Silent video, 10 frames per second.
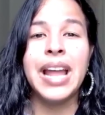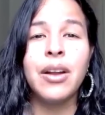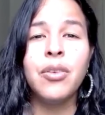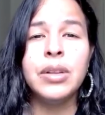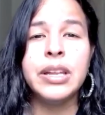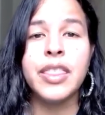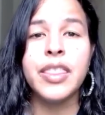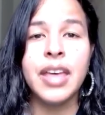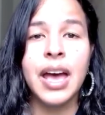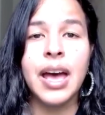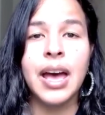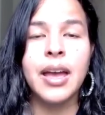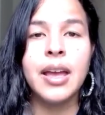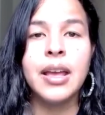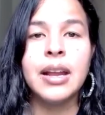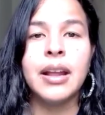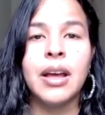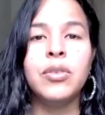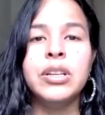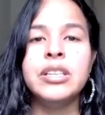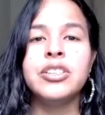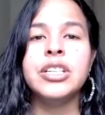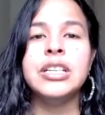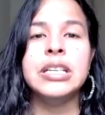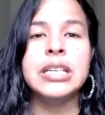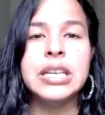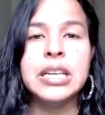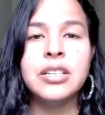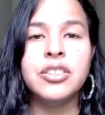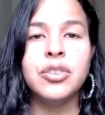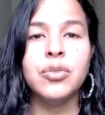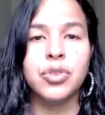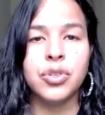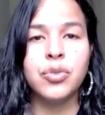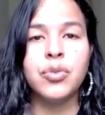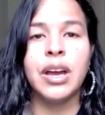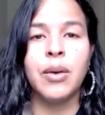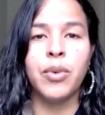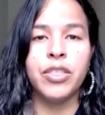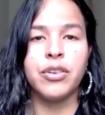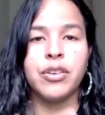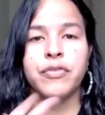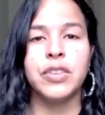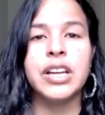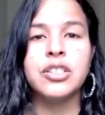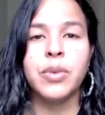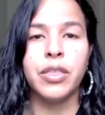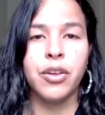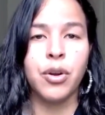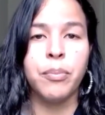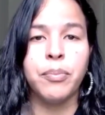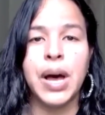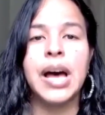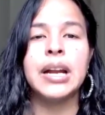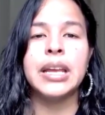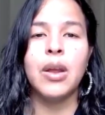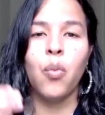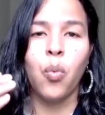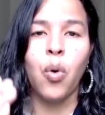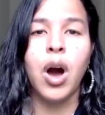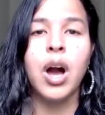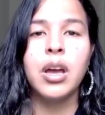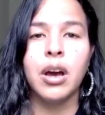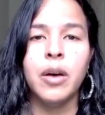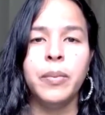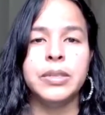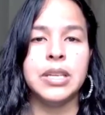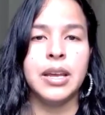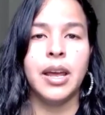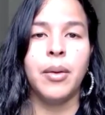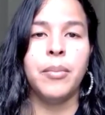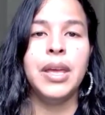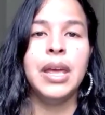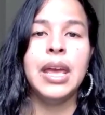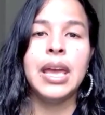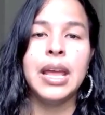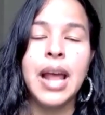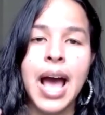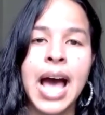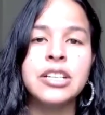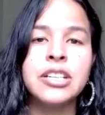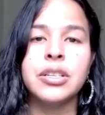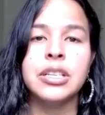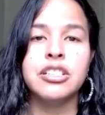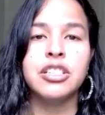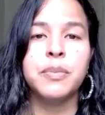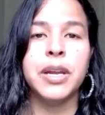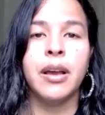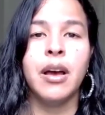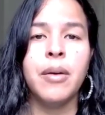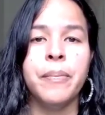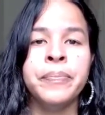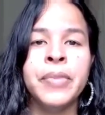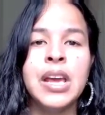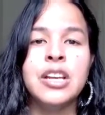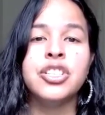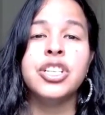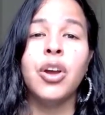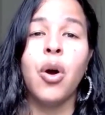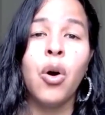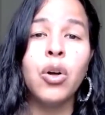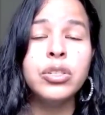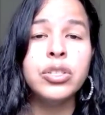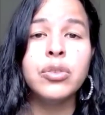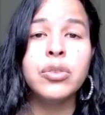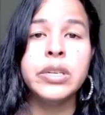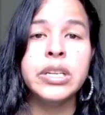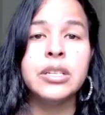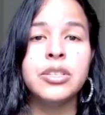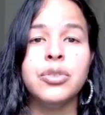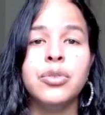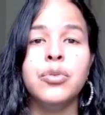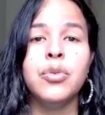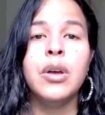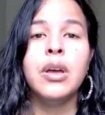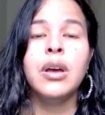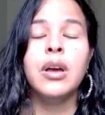But not only that, not only did she need to do that with her flesh, with her body, and walk up to him and actually speak up, she also needed to